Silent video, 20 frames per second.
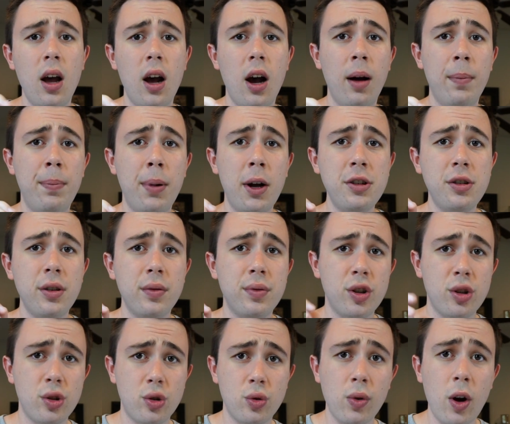A bunch of
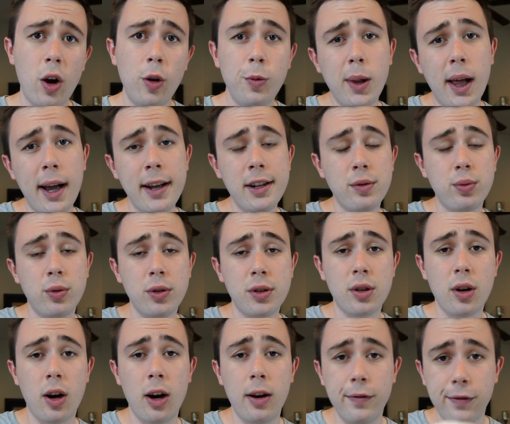strobe lights will
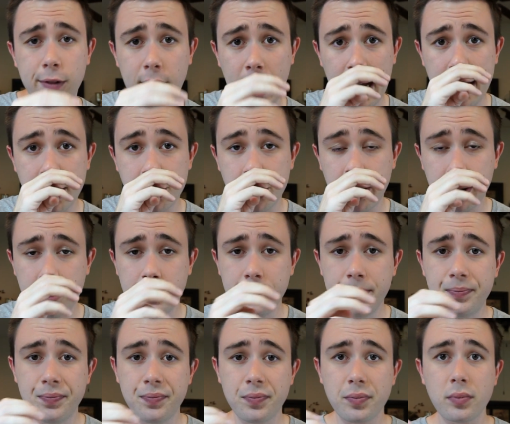start flashing,
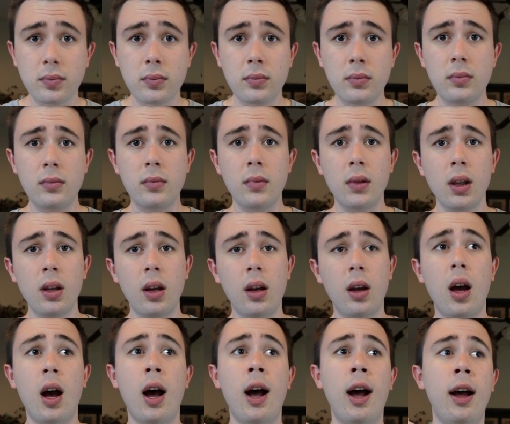
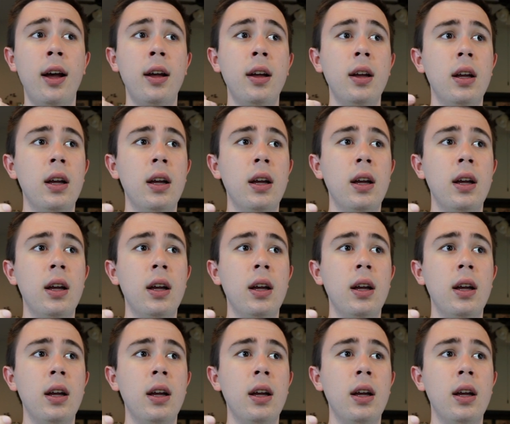and